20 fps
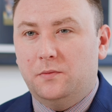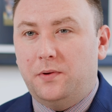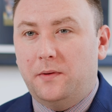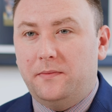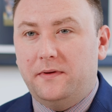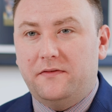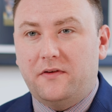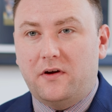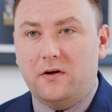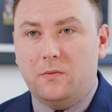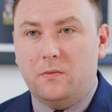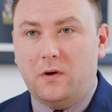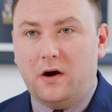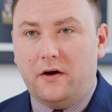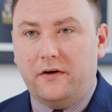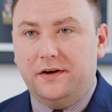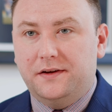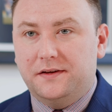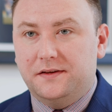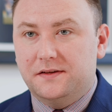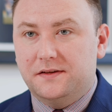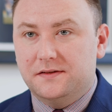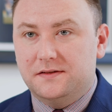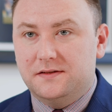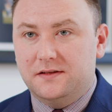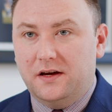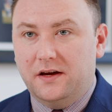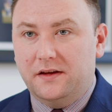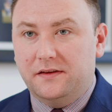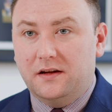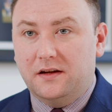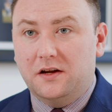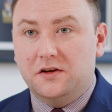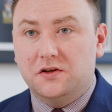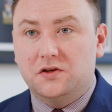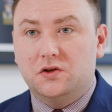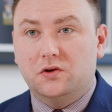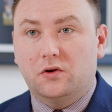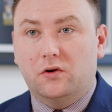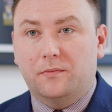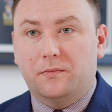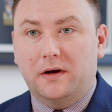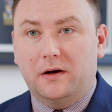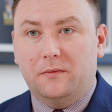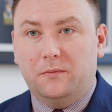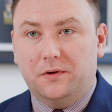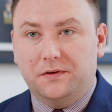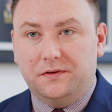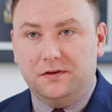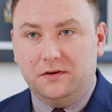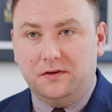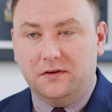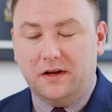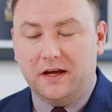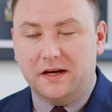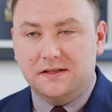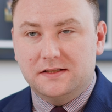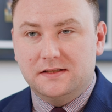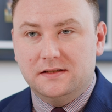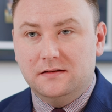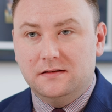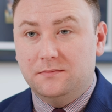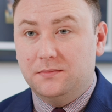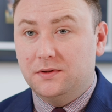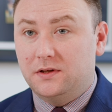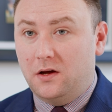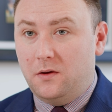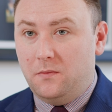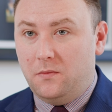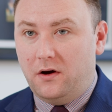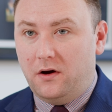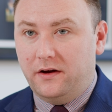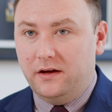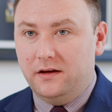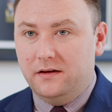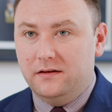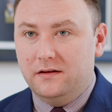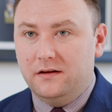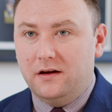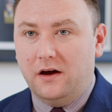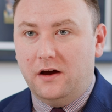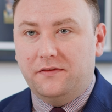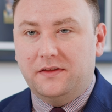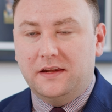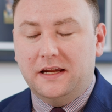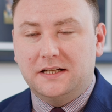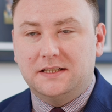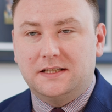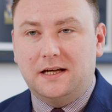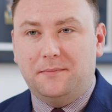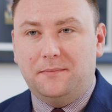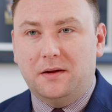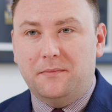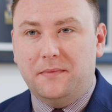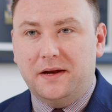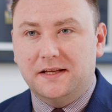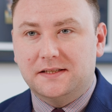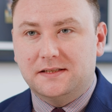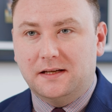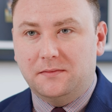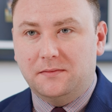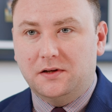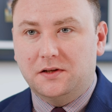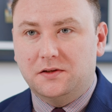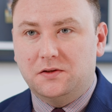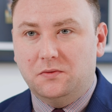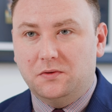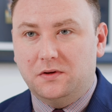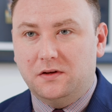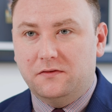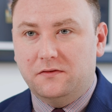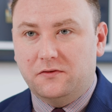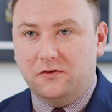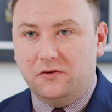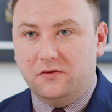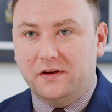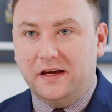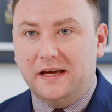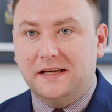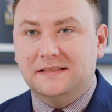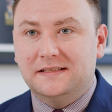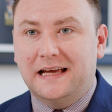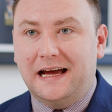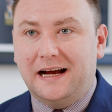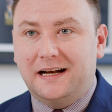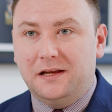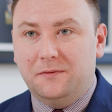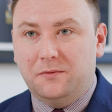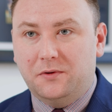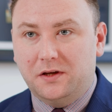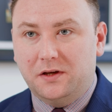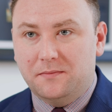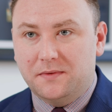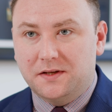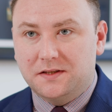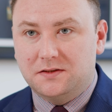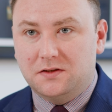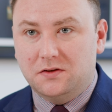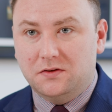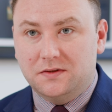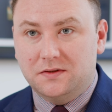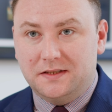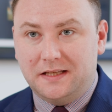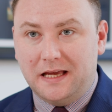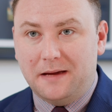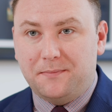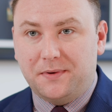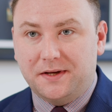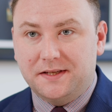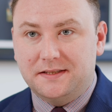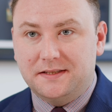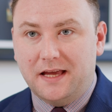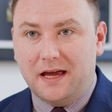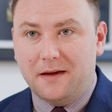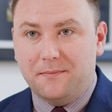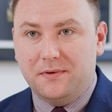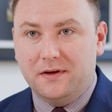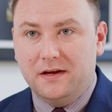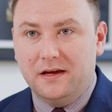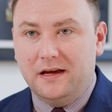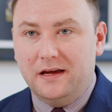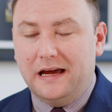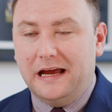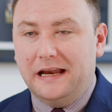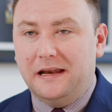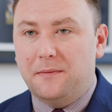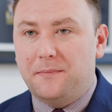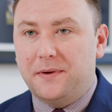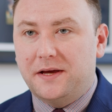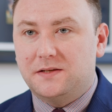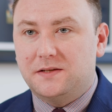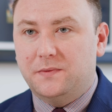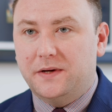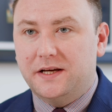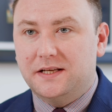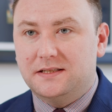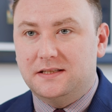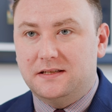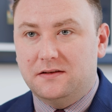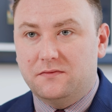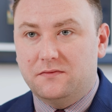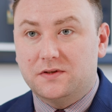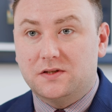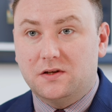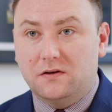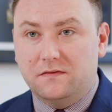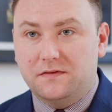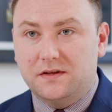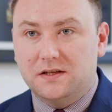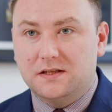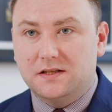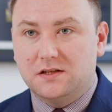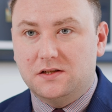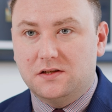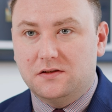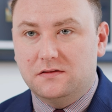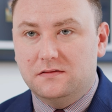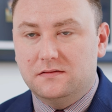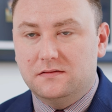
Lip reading: probably very worried and concerned and unsure about what to do next. But don't worry, over the next couple of minutes, I'm going to talk you through exactly what you must do step by step and the best ways to resolve this issue.